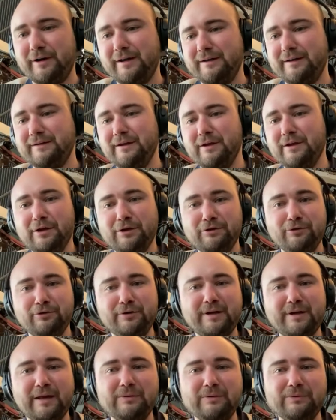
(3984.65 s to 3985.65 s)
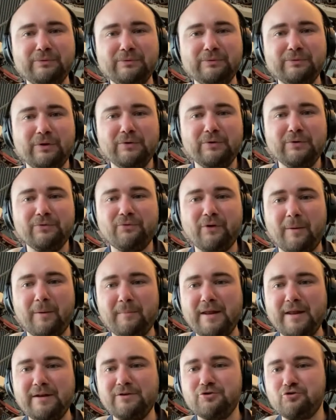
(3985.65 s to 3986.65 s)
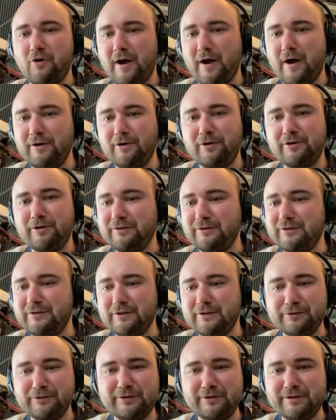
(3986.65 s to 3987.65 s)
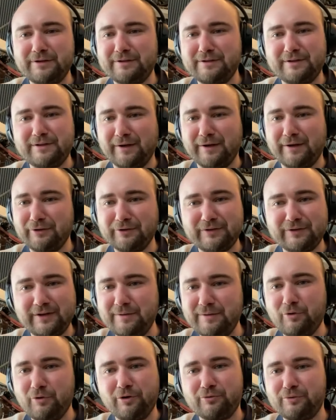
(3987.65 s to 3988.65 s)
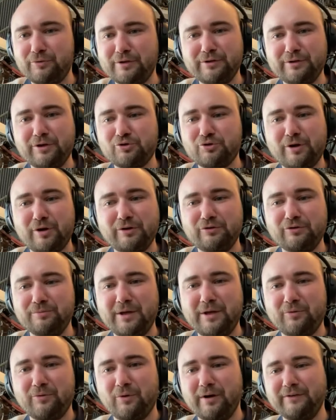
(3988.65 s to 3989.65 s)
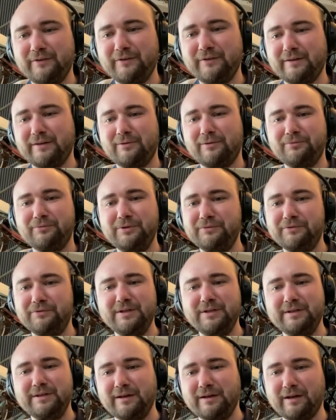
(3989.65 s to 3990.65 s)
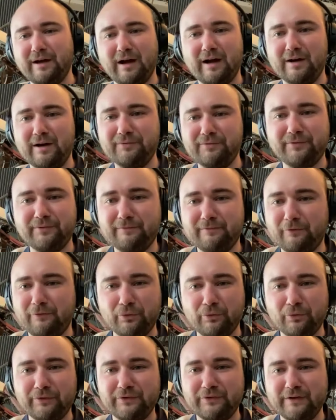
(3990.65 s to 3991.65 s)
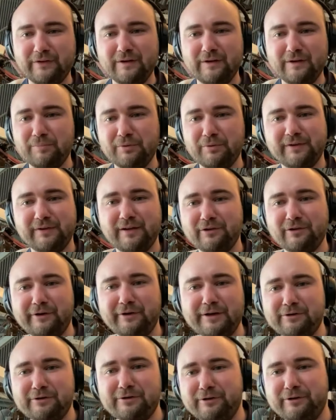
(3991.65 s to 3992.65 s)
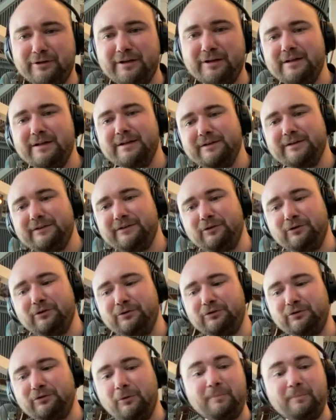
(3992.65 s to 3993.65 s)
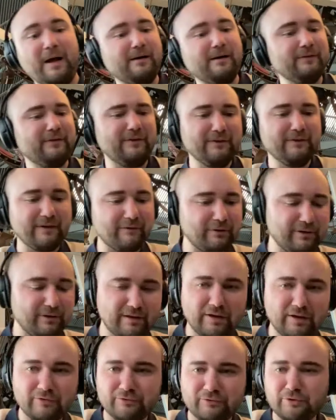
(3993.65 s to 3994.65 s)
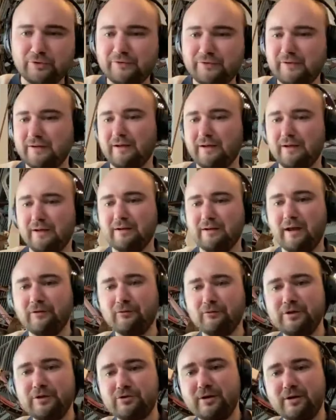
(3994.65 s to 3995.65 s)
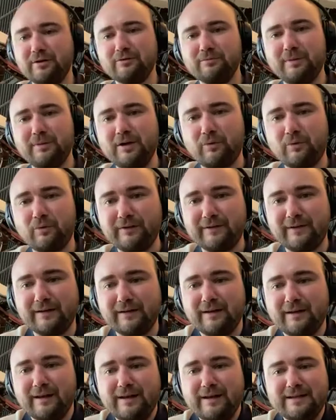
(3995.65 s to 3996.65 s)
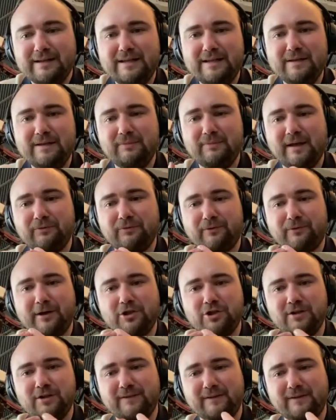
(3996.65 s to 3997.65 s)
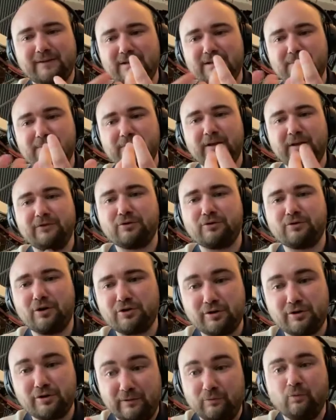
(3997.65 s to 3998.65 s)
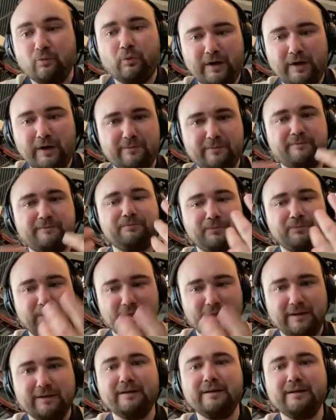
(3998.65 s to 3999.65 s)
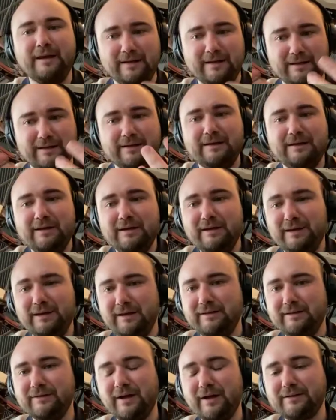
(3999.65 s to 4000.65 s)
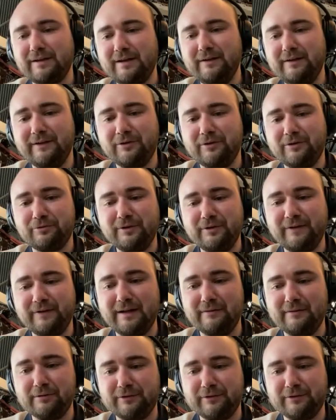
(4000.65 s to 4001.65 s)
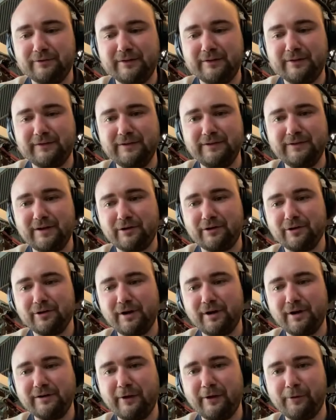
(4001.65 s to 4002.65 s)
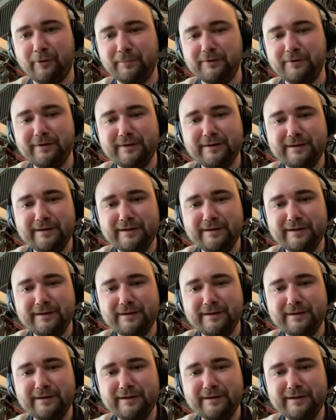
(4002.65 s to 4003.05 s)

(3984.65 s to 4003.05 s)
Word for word: And you can ferment drier until you cannot anymore. We're not trying to make wines that are 15 and a half or 16% of alcohol. So, so balance is everything, of course. And, and, and we try to make wines that keep that freshness and keep that structure and where in, in, in that case, increasing levels of acidity are a great help.